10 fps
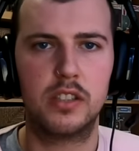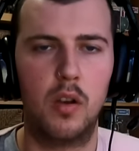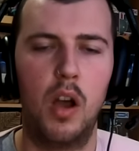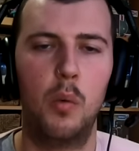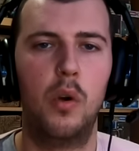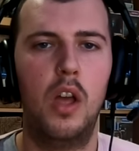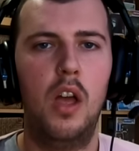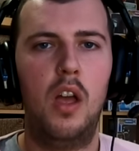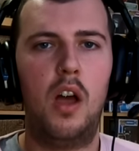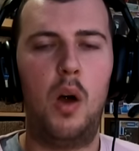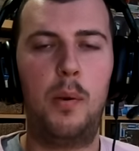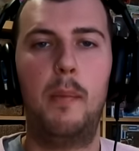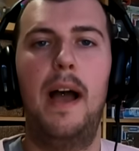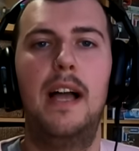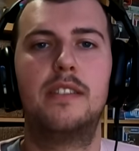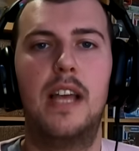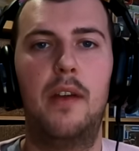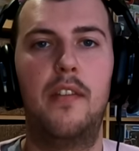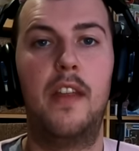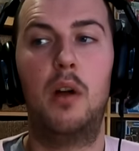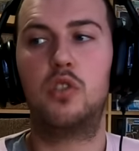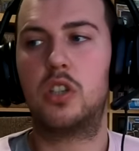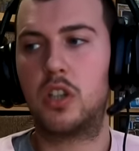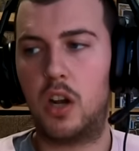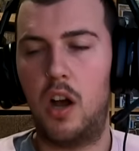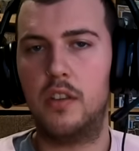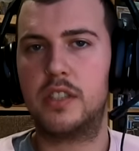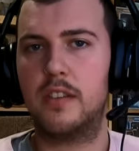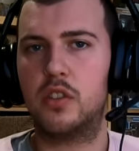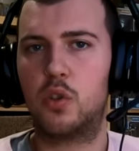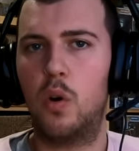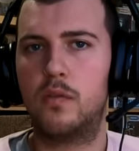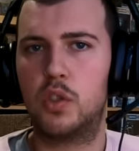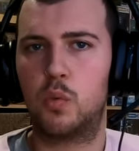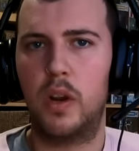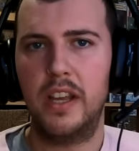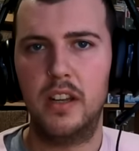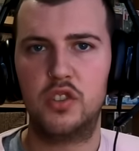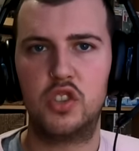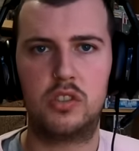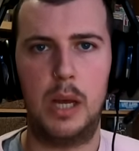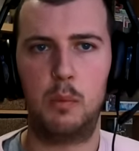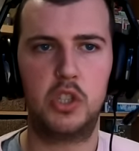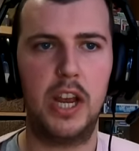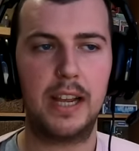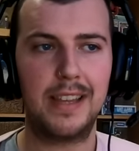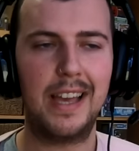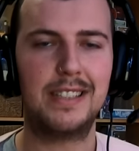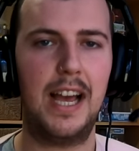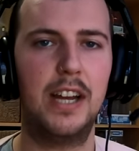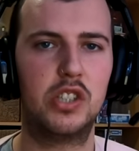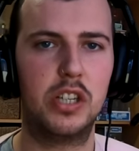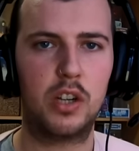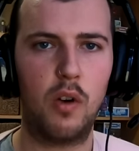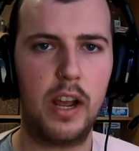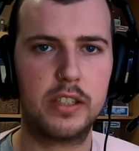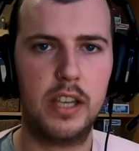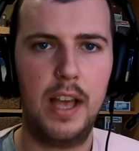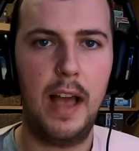So I will, I'll put my hands down and then I'll just glance at the score I've just written and just double check that it's actually correct,